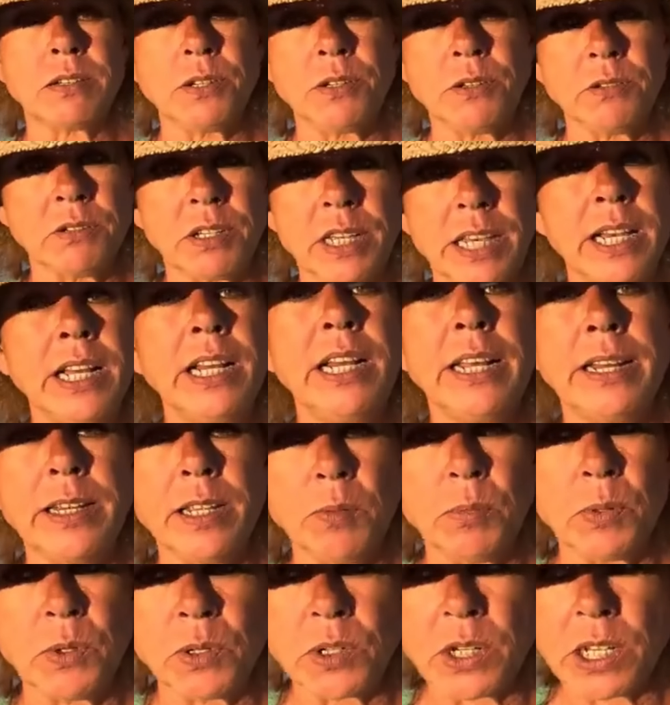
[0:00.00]
to kill
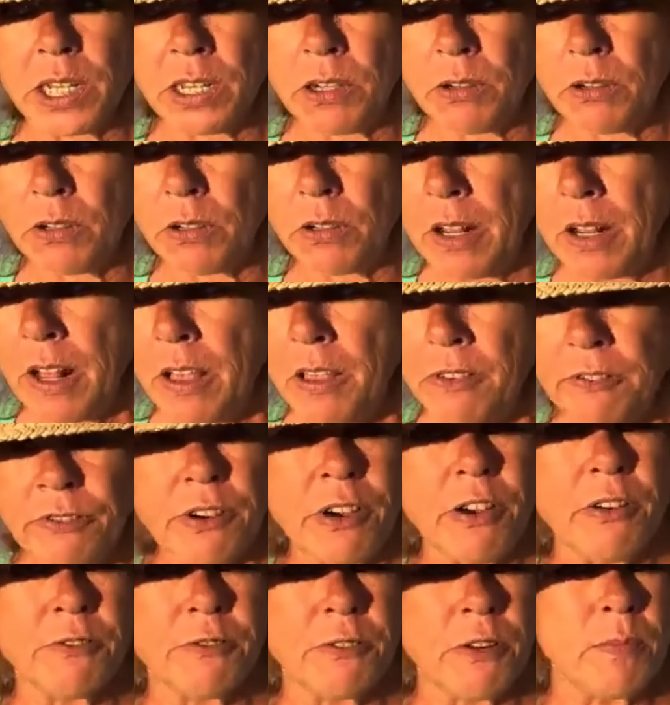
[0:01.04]
anybody, or
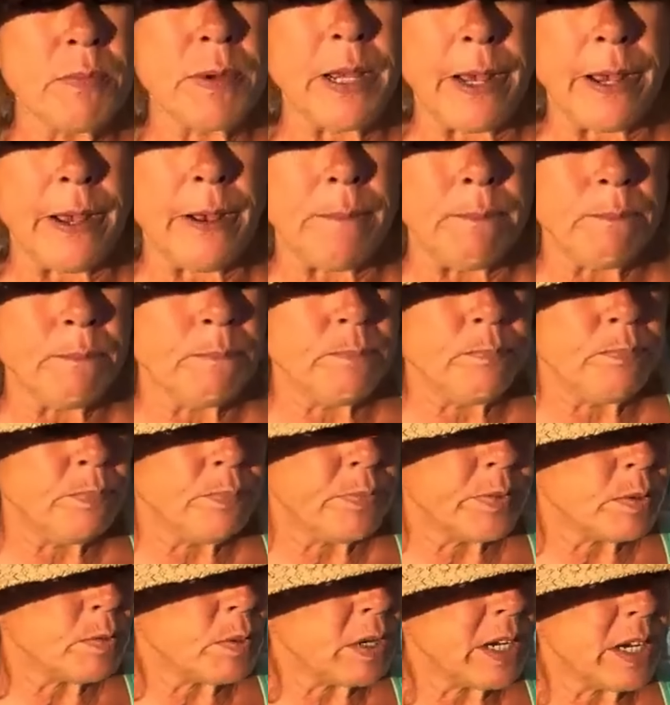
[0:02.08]
far from it.
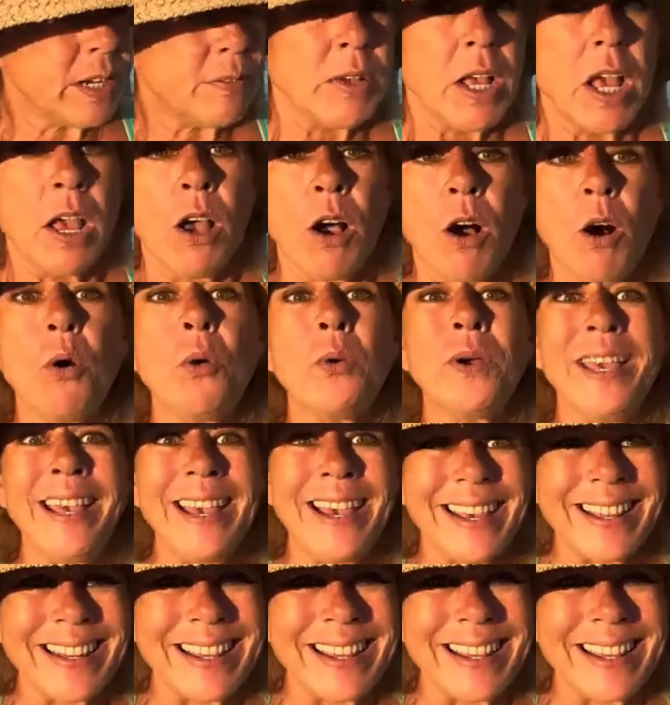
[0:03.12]
Oh yeah,